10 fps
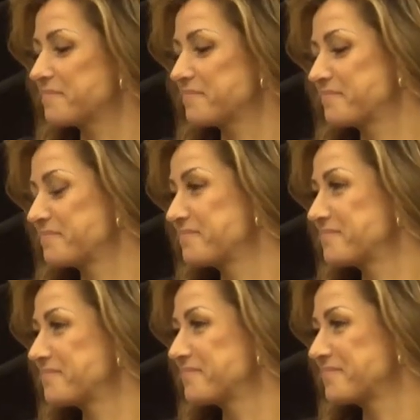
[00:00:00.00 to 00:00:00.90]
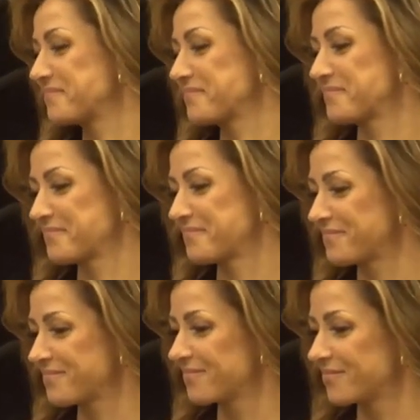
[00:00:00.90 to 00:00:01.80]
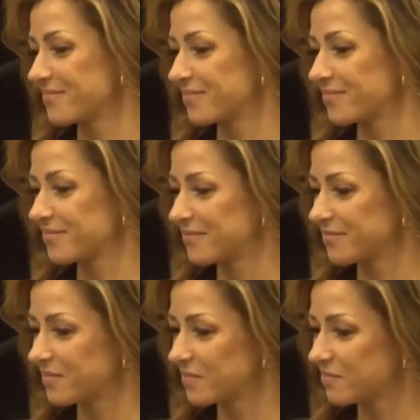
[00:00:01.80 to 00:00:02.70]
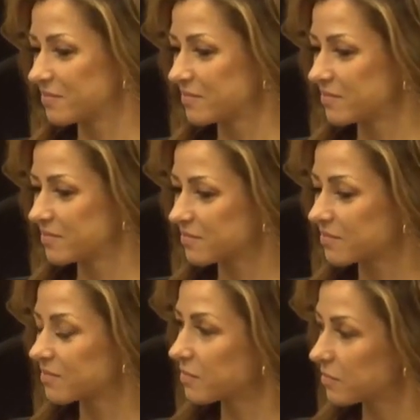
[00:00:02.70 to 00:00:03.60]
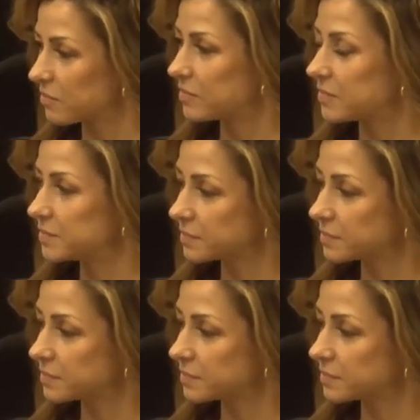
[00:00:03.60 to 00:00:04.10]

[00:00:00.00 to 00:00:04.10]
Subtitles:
No words are spoken by the person on screen.